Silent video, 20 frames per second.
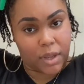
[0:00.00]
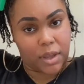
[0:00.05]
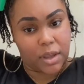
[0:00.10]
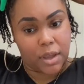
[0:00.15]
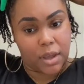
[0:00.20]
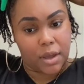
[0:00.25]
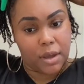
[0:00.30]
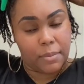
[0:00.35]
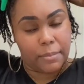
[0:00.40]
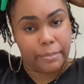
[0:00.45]

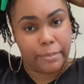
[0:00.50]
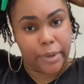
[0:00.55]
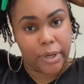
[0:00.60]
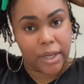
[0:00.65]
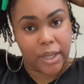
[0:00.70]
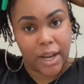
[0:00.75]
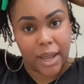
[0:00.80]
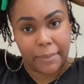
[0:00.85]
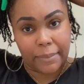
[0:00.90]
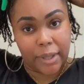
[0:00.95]
But
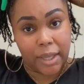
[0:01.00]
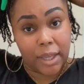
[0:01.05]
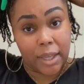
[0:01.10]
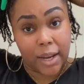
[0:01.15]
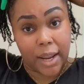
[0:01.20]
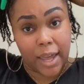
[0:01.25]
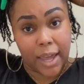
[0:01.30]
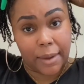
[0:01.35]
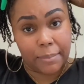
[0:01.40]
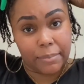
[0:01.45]
I mean, it
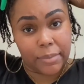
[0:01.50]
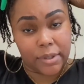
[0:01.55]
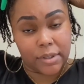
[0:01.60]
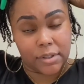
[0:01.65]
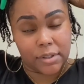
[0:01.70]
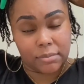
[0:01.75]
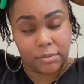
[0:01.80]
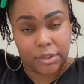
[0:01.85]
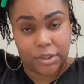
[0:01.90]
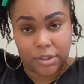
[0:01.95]
happens
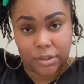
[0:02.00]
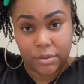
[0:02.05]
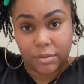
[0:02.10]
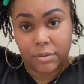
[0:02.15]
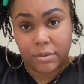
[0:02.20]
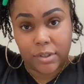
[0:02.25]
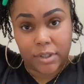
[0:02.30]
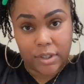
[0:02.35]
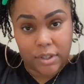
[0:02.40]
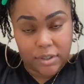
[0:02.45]
when you're
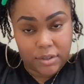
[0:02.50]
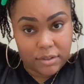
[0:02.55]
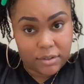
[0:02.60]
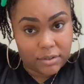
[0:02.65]
doing